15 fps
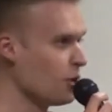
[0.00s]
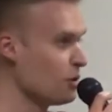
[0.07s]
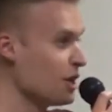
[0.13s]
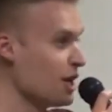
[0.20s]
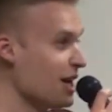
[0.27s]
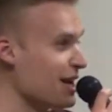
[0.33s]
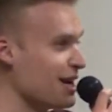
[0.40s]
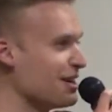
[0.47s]

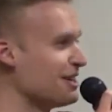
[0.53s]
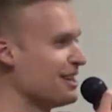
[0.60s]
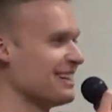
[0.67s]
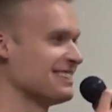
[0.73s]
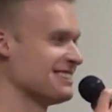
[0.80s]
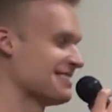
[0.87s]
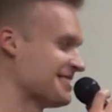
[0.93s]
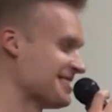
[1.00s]
Oh, yeah, yeah.
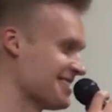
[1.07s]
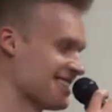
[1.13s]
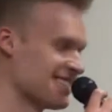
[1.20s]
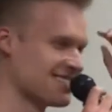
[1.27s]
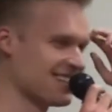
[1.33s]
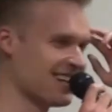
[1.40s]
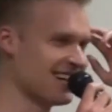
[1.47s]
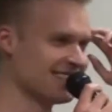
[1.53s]

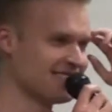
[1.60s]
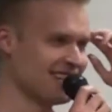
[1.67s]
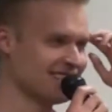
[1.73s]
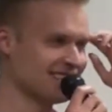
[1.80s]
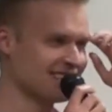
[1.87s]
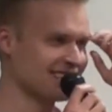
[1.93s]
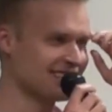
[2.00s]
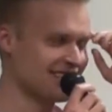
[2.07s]
I
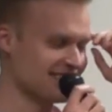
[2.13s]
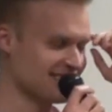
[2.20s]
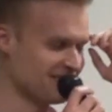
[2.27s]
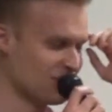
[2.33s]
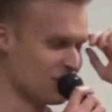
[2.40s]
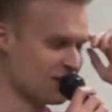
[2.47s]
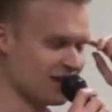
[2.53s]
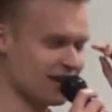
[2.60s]
done it in
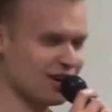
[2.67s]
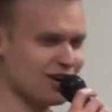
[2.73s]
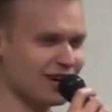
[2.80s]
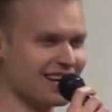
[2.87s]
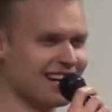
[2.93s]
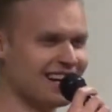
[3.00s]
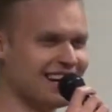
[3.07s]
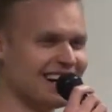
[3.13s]
public work.
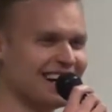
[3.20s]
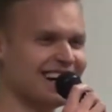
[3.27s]
Okay.